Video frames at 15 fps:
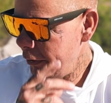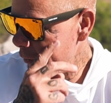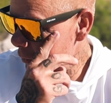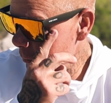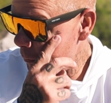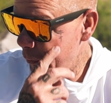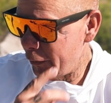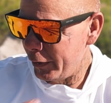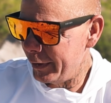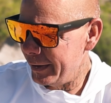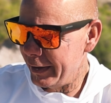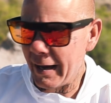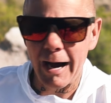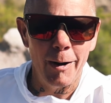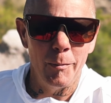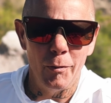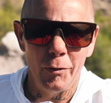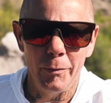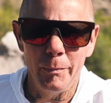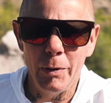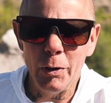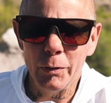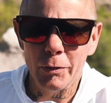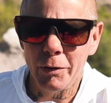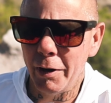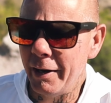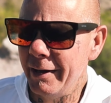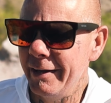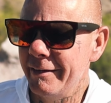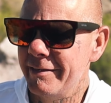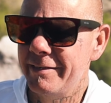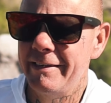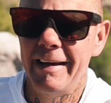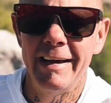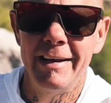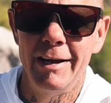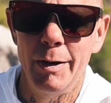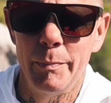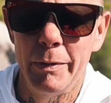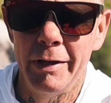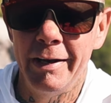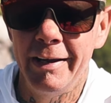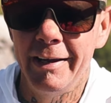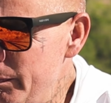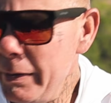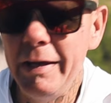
You could put an outboard motor on it, stand up in it.